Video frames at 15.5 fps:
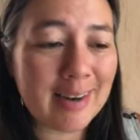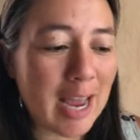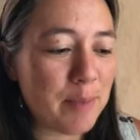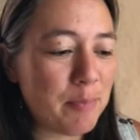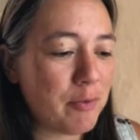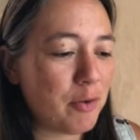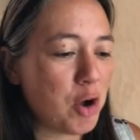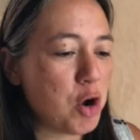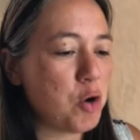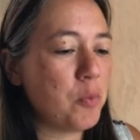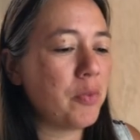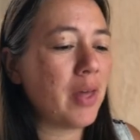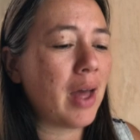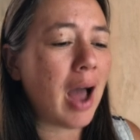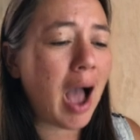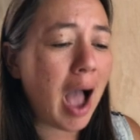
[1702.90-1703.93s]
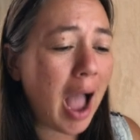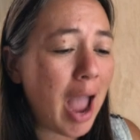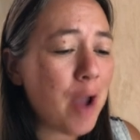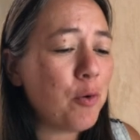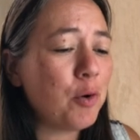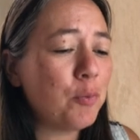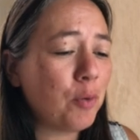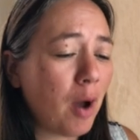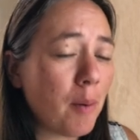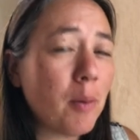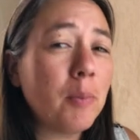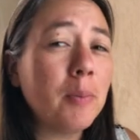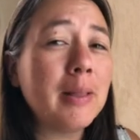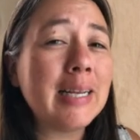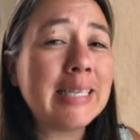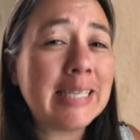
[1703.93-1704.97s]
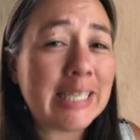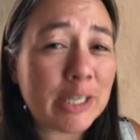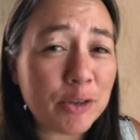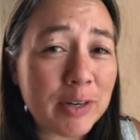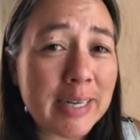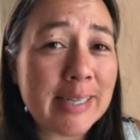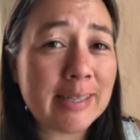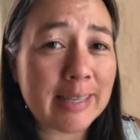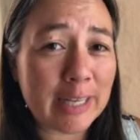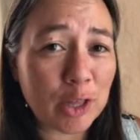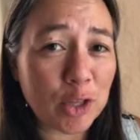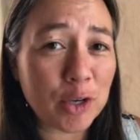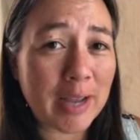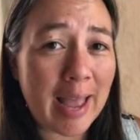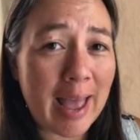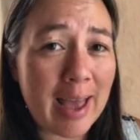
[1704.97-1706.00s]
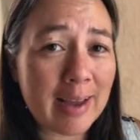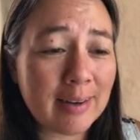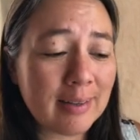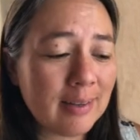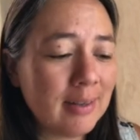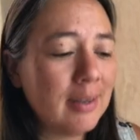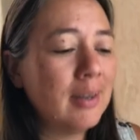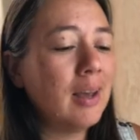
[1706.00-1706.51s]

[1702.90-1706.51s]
the type of home that I would probably seriously look at.